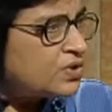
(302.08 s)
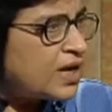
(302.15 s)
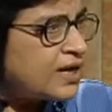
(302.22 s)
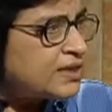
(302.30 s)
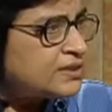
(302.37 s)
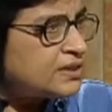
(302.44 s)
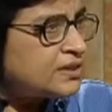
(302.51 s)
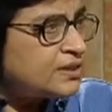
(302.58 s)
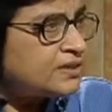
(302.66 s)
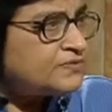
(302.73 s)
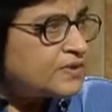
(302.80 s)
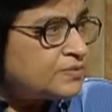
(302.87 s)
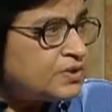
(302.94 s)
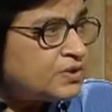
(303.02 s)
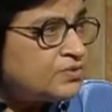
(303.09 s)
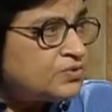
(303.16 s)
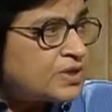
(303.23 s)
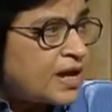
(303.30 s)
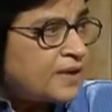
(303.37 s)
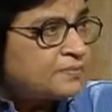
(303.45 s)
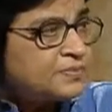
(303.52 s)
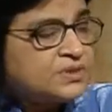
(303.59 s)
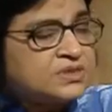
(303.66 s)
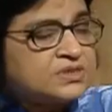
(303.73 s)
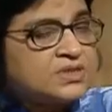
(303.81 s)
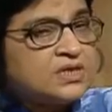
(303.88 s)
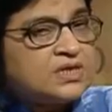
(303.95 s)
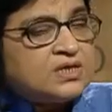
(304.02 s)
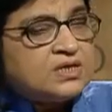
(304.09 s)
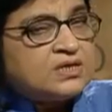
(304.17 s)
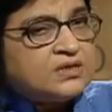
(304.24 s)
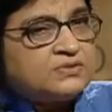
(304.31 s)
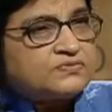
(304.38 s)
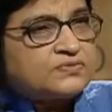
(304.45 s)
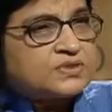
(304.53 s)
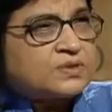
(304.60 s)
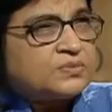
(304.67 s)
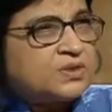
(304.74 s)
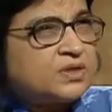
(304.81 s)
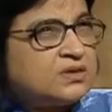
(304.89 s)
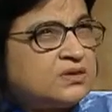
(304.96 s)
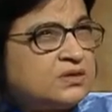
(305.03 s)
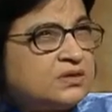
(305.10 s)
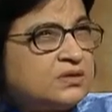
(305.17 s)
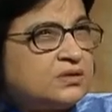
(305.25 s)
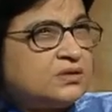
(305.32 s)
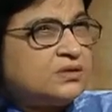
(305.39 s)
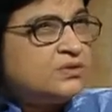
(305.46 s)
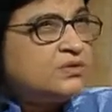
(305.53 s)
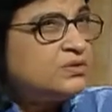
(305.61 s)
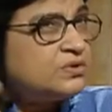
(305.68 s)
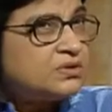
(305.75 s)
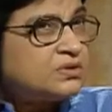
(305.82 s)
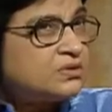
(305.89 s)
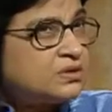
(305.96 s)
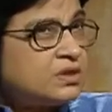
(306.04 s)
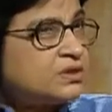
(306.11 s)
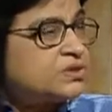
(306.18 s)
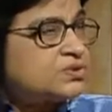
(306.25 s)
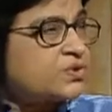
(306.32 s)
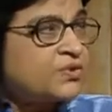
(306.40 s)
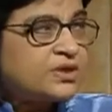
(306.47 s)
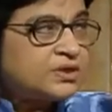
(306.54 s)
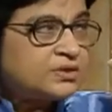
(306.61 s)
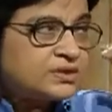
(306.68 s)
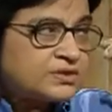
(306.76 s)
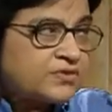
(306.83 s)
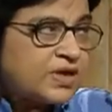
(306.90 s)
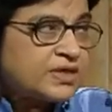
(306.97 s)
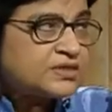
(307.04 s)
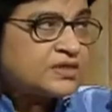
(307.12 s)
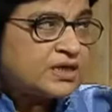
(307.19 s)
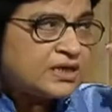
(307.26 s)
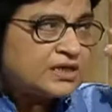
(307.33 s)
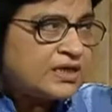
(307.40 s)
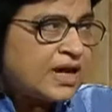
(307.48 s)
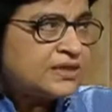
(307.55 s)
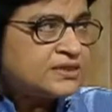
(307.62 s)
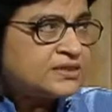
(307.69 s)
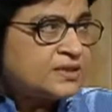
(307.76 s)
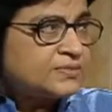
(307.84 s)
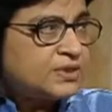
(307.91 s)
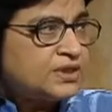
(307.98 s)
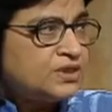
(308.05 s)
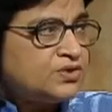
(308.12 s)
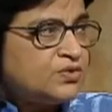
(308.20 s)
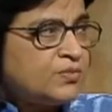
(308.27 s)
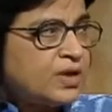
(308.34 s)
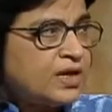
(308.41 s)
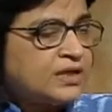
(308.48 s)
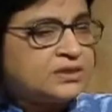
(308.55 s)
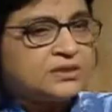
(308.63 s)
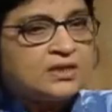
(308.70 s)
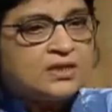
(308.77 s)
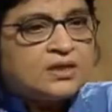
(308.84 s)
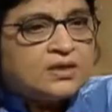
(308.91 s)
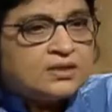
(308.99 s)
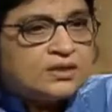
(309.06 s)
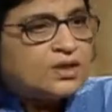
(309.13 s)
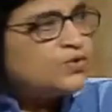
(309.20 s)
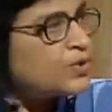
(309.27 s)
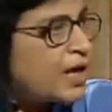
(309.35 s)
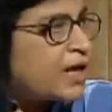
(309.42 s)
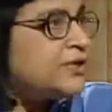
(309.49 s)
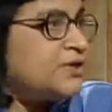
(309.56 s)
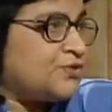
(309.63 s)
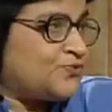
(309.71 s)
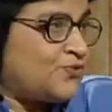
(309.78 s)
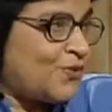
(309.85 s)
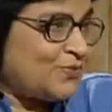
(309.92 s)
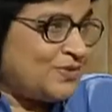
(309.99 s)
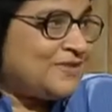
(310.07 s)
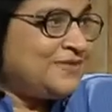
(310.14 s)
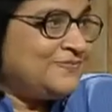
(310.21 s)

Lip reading: idea, if something good happens, if something, a story strikes, ignites something in your mind, mm-hmm. then you carry it forward.